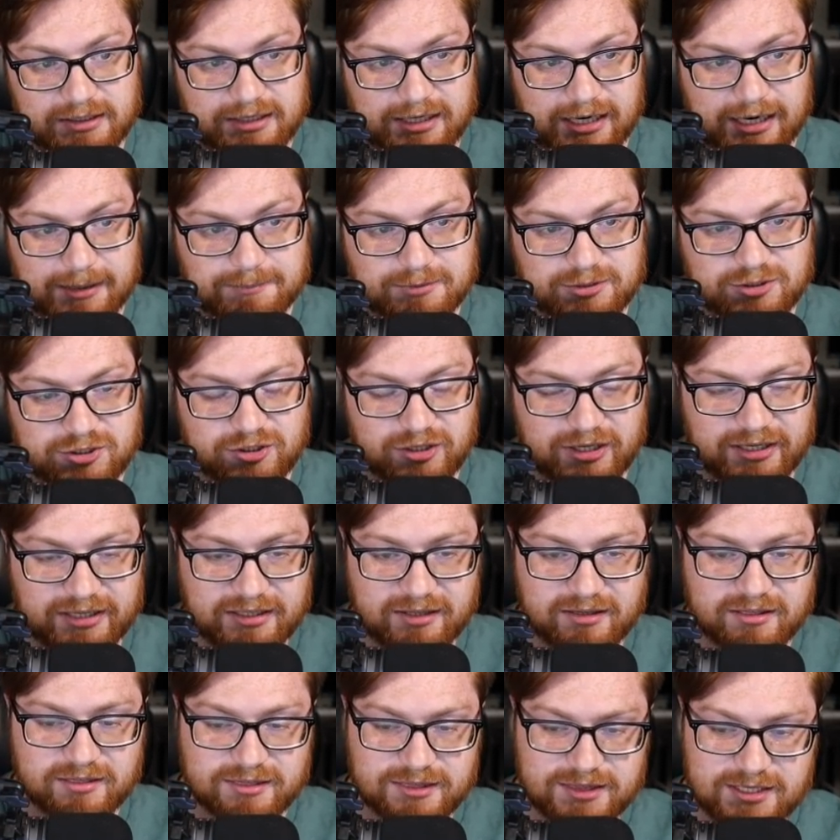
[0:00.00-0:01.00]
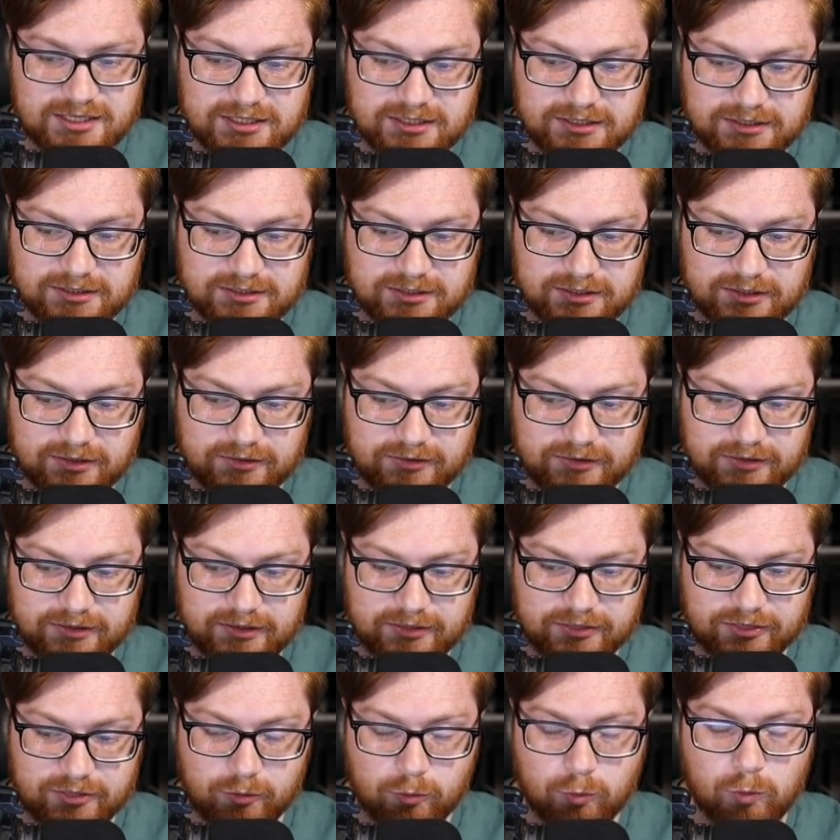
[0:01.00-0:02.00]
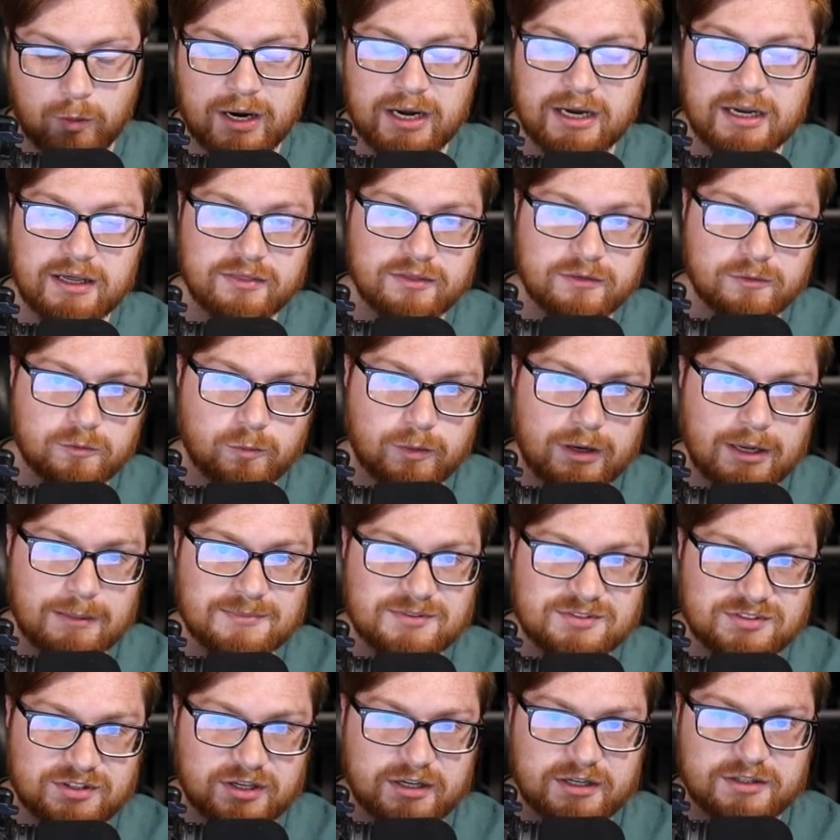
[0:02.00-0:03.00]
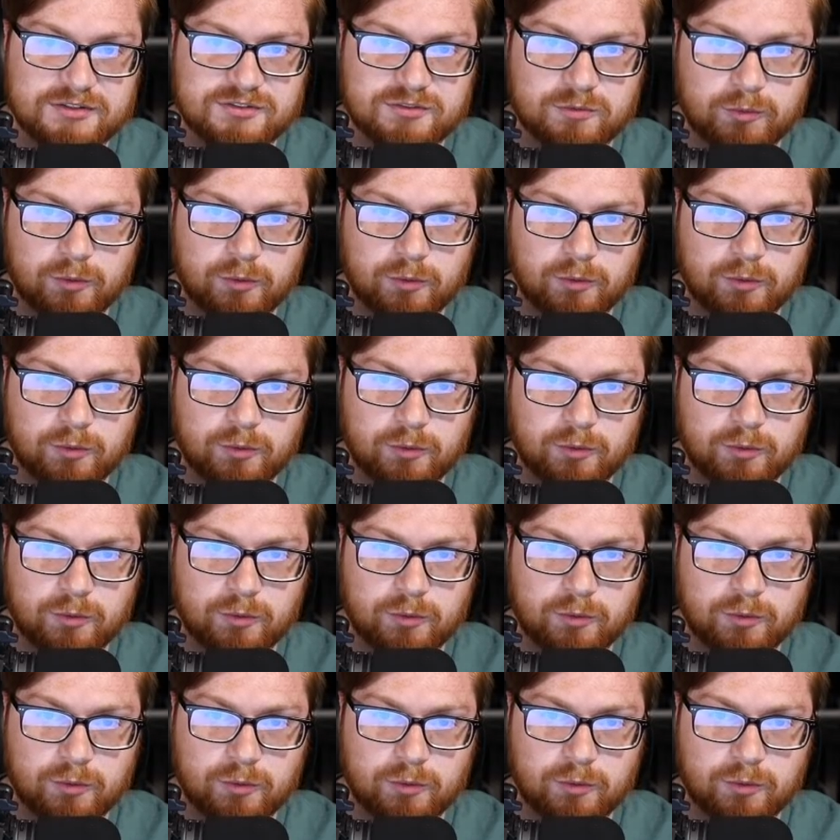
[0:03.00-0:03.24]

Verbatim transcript: I'm trying to think the way that websites,